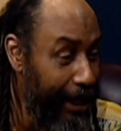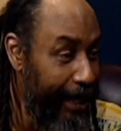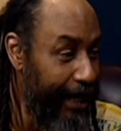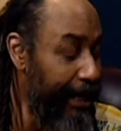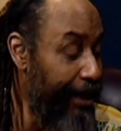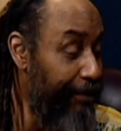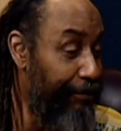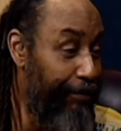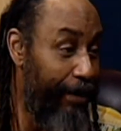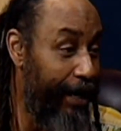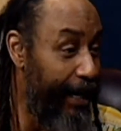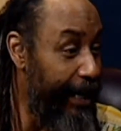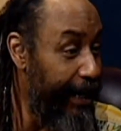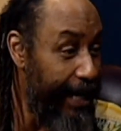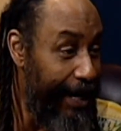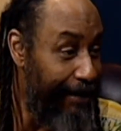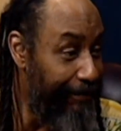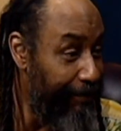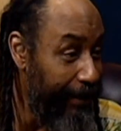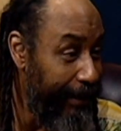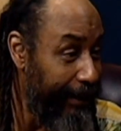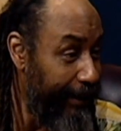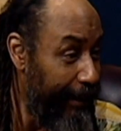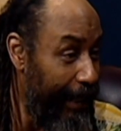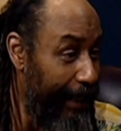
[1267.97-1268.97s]
He read
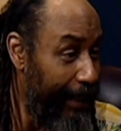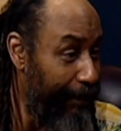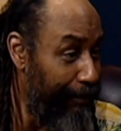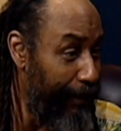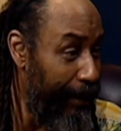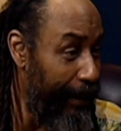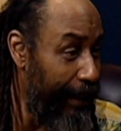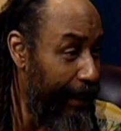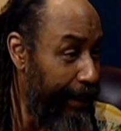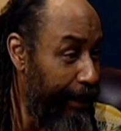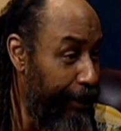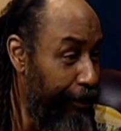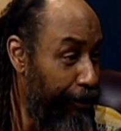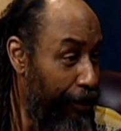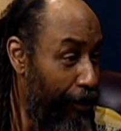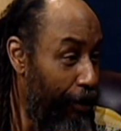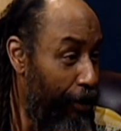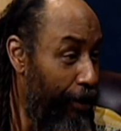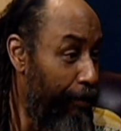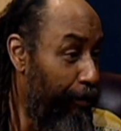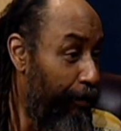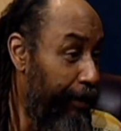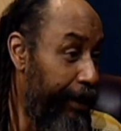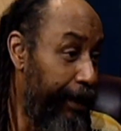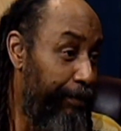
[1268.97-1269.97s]
everything, man, you know,
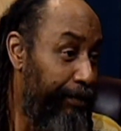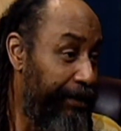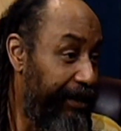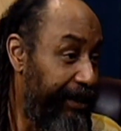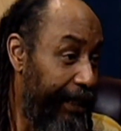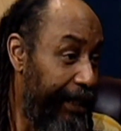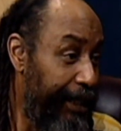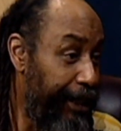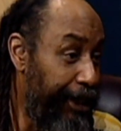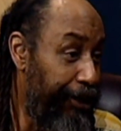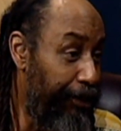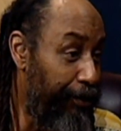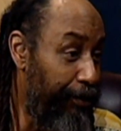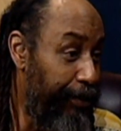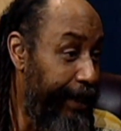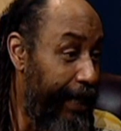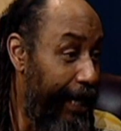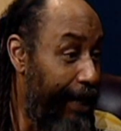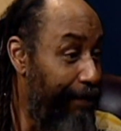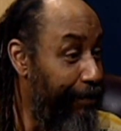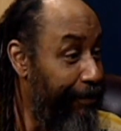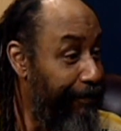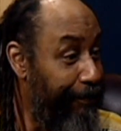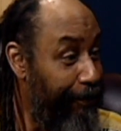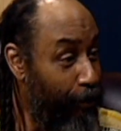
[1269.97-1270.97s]
and when he was in the
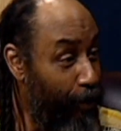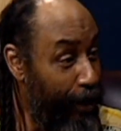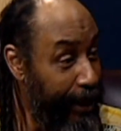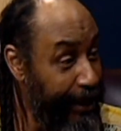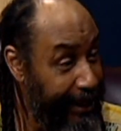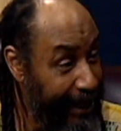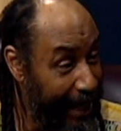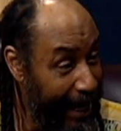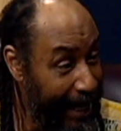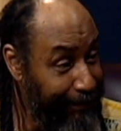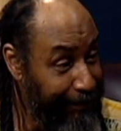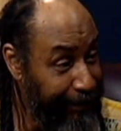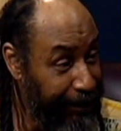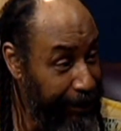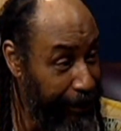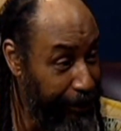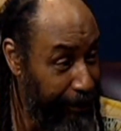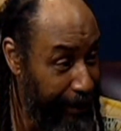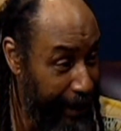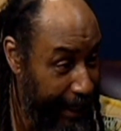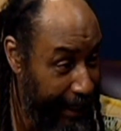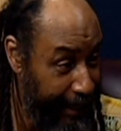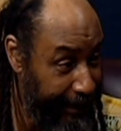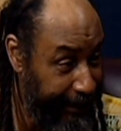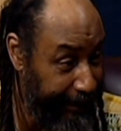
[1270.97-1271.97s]
UK before he came to the
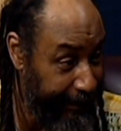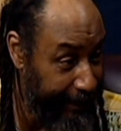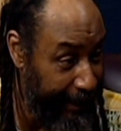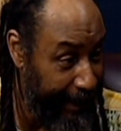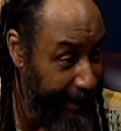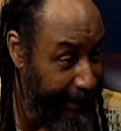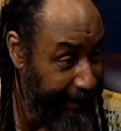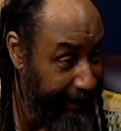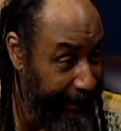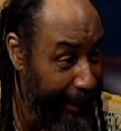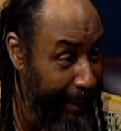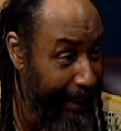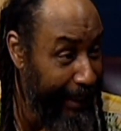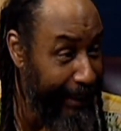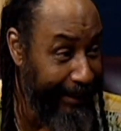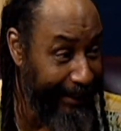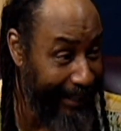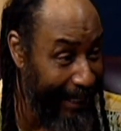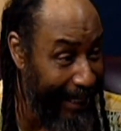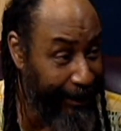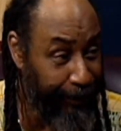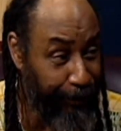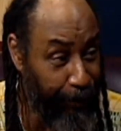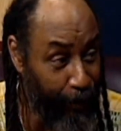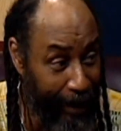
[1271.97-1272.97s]
United States,
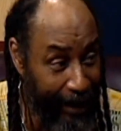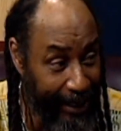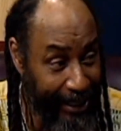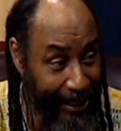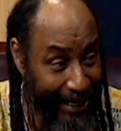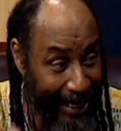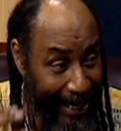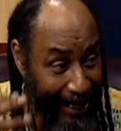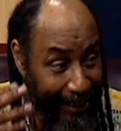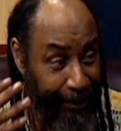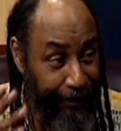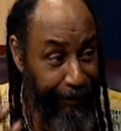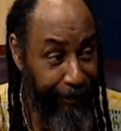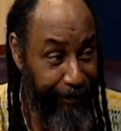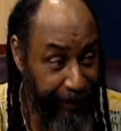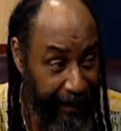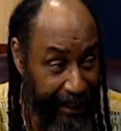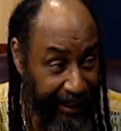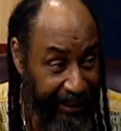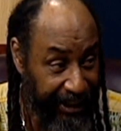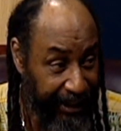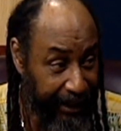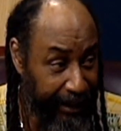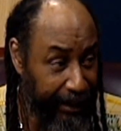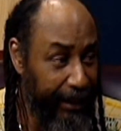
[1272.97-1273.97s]
that's where he got the
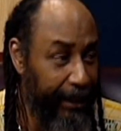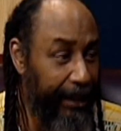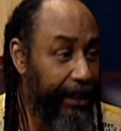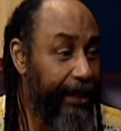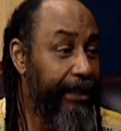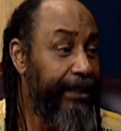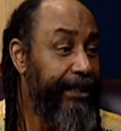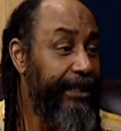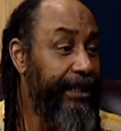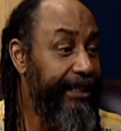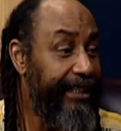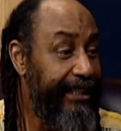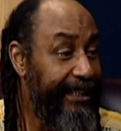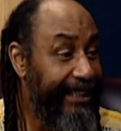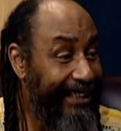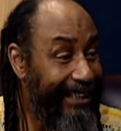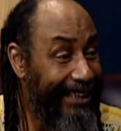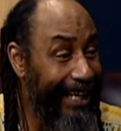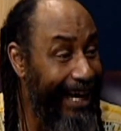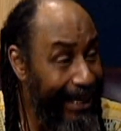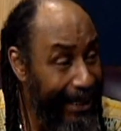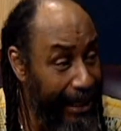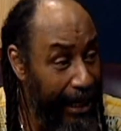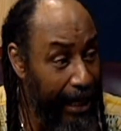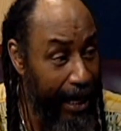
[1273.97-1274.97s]
vision to
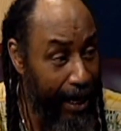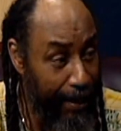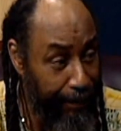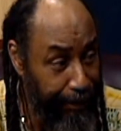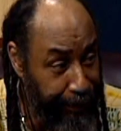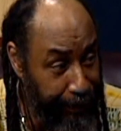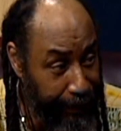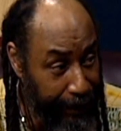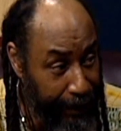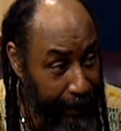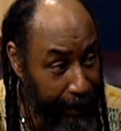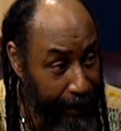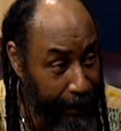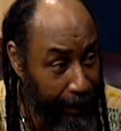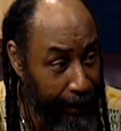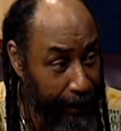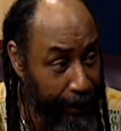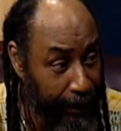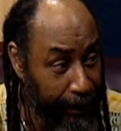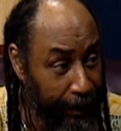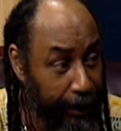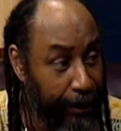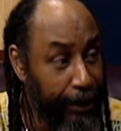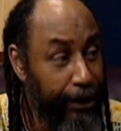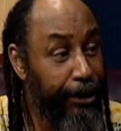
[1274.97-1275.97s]
set up
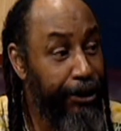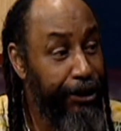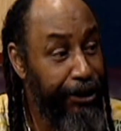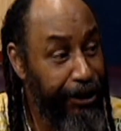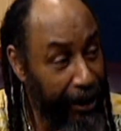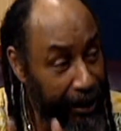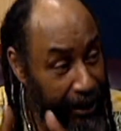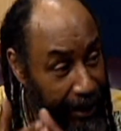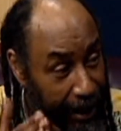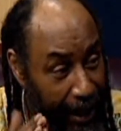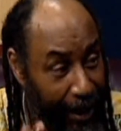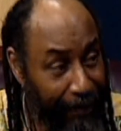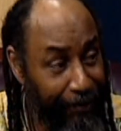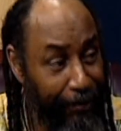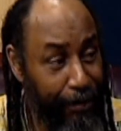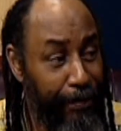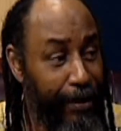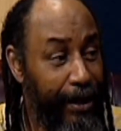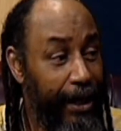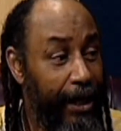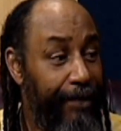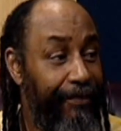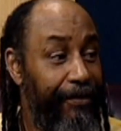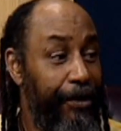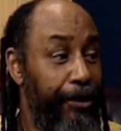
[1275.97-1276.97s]
the
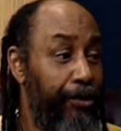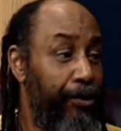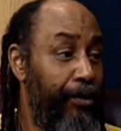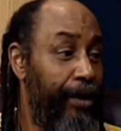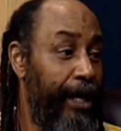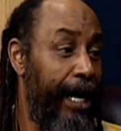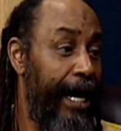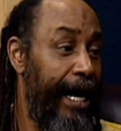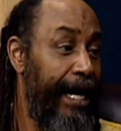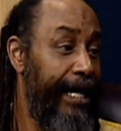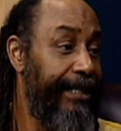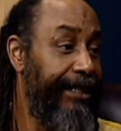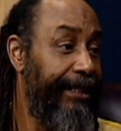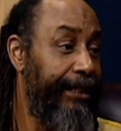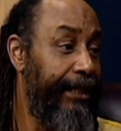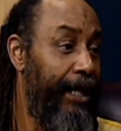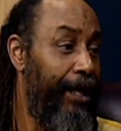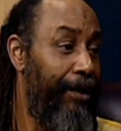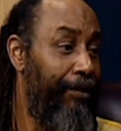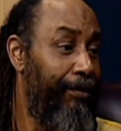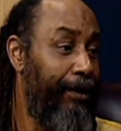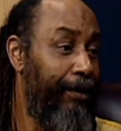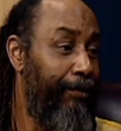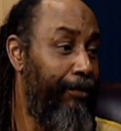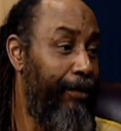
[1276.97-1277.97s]
government of the
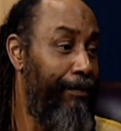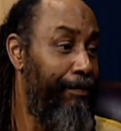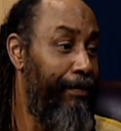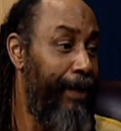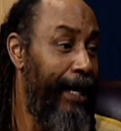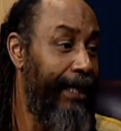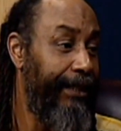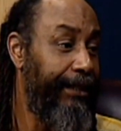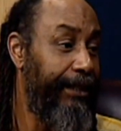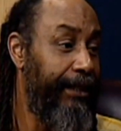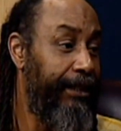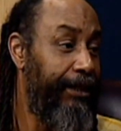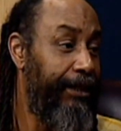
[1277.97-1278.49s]
UNIACL when he went back to